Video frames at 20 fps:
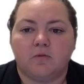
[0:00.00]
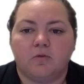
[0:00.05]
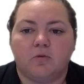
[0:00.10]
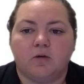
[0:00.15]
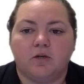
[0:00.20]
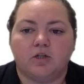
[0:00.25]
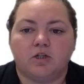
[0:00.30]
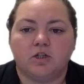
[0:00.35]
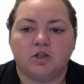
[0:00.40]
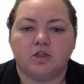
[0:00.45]

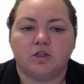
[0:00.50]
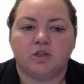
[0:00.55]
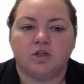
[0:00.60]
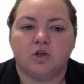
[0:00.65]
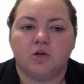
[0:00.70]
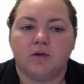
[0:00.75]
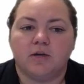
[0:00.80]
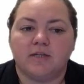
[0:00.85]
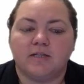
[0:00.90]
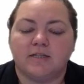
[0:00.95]
question
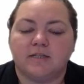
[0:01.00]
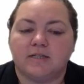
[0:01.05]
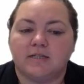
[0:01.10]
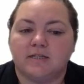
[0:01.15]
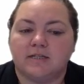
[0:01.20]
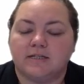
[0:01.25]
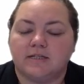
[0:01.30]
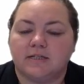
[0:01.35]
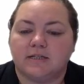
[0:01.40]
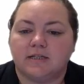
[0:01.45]
2 is
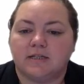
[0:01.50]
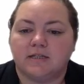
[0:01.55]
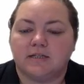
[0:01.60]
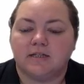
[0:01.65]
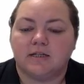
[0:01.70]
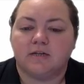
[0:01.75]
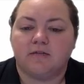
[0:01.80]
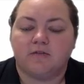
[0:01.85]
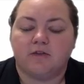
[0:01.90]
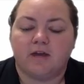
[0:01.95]
statistically
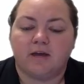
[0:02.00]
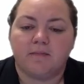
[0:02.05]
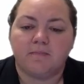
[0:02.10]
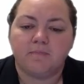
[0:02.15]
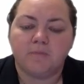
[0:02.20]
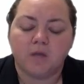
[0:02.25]
significant.